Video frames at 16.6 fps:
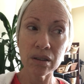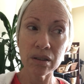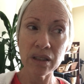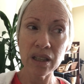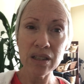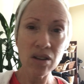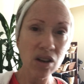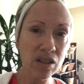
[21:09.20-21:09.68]

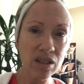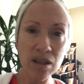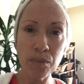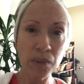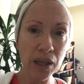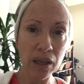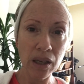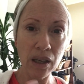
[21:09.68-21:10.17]
That's not
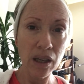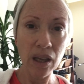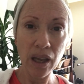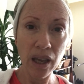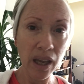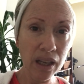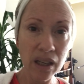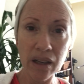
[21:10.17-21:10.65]
something
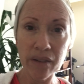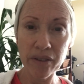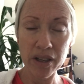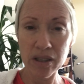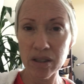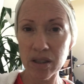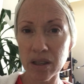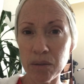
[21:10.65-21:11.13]
any of
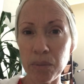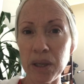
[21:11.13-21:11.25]
us can